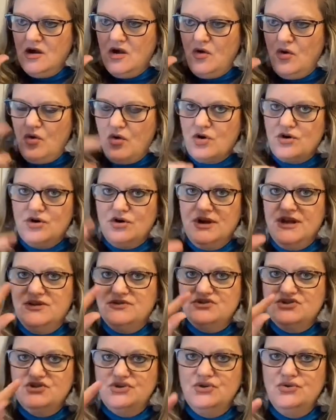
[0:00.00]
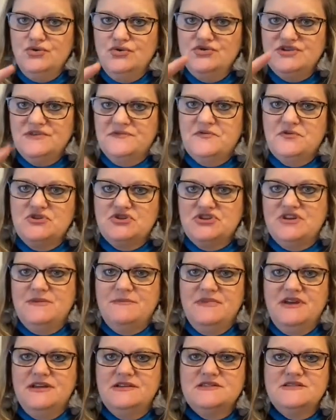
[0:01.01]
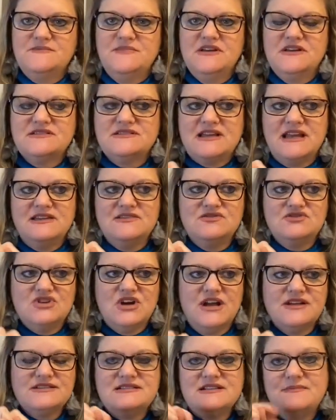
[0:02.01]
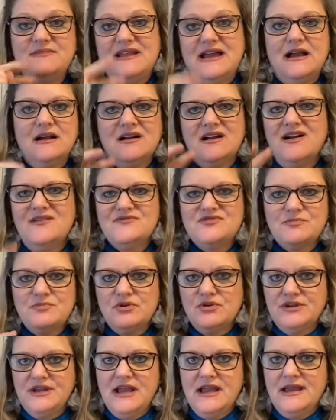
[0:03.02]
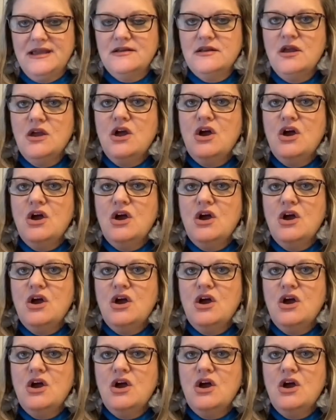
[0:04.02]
order in 2 different shipments, because I just am not comfortable yet